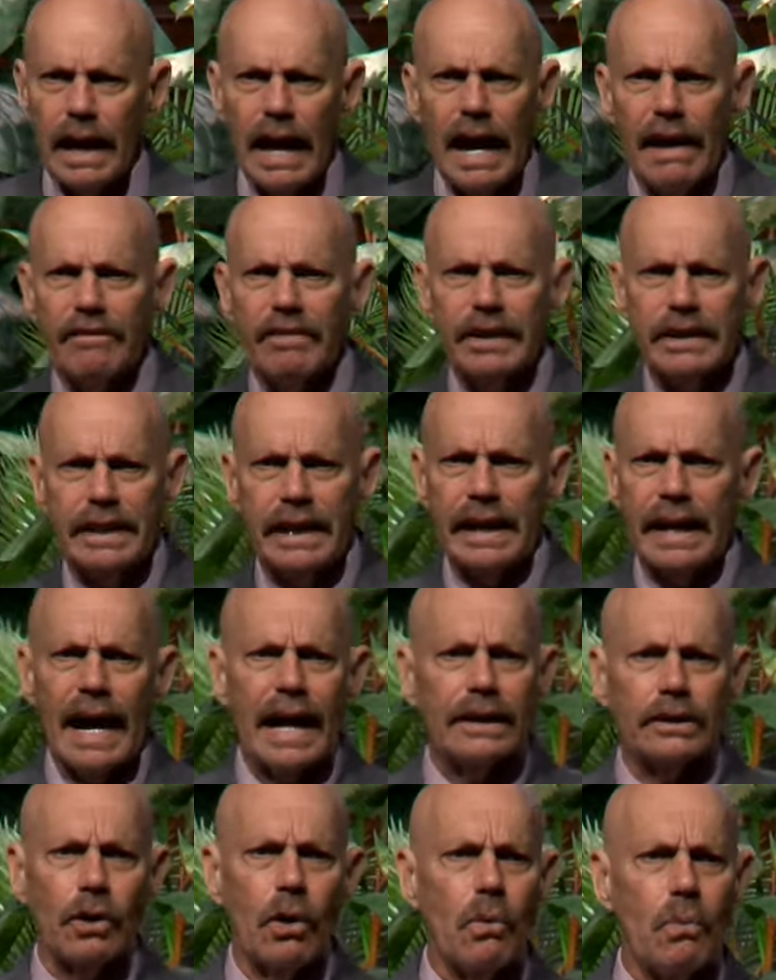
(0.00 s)
Everything
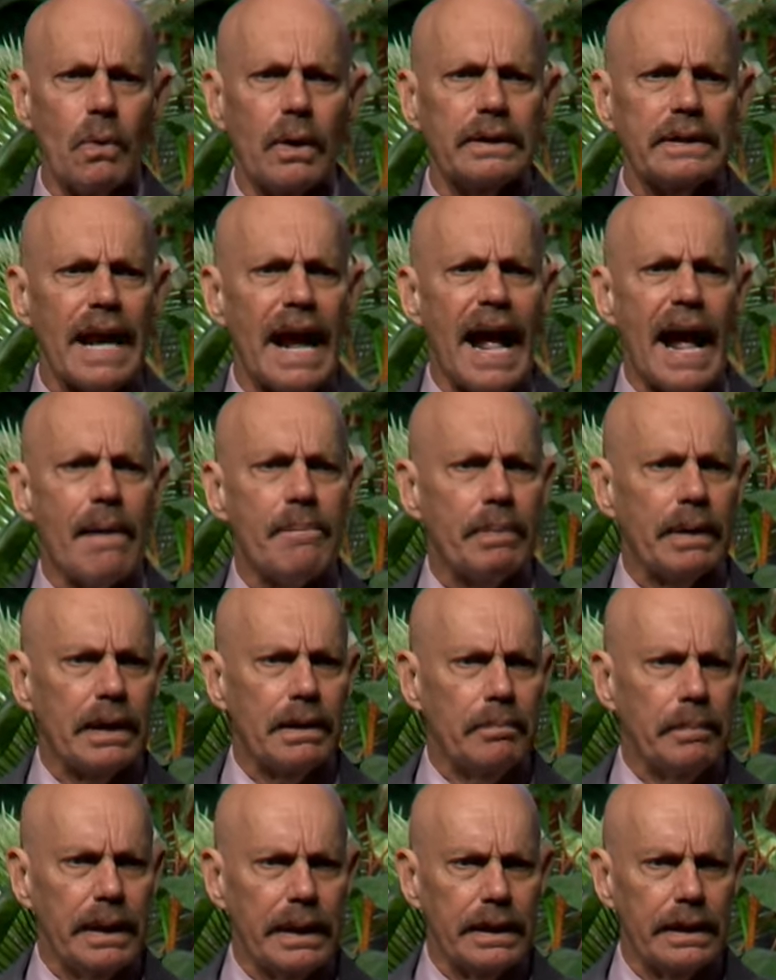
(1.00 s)
I don't want to happen
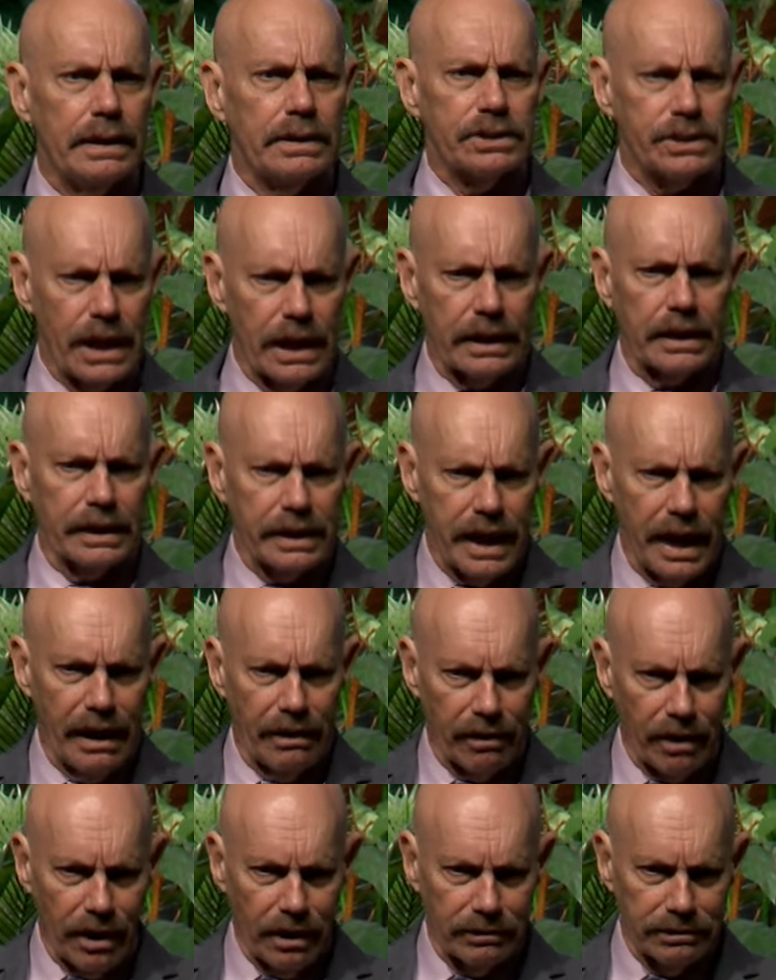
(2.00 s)
to me is taken
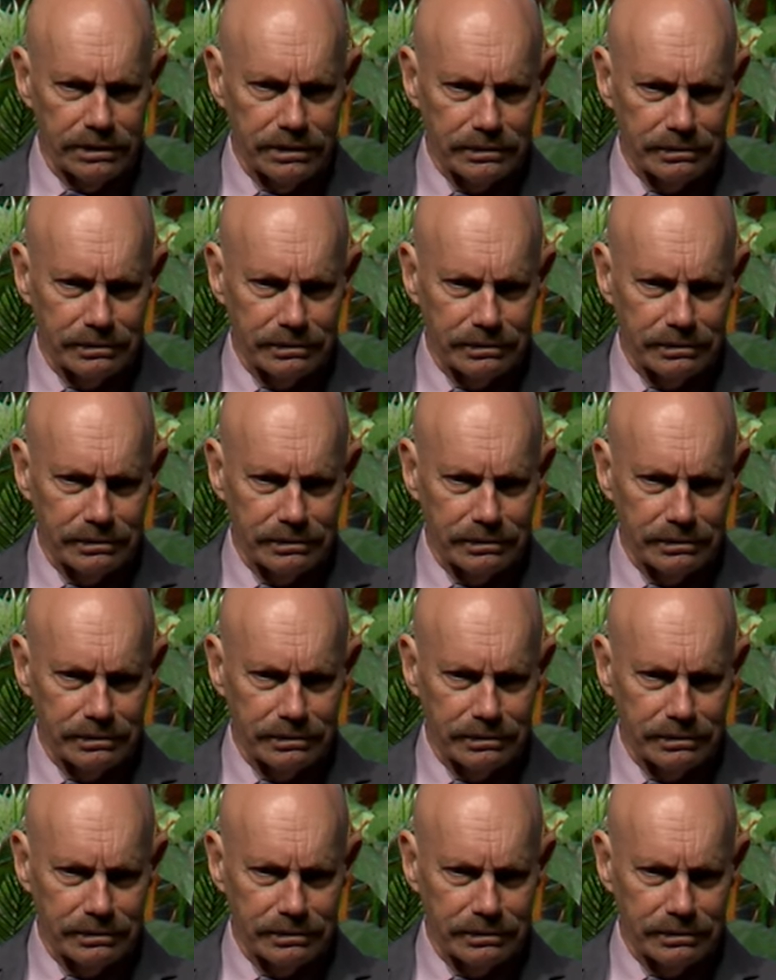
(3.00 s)
care of.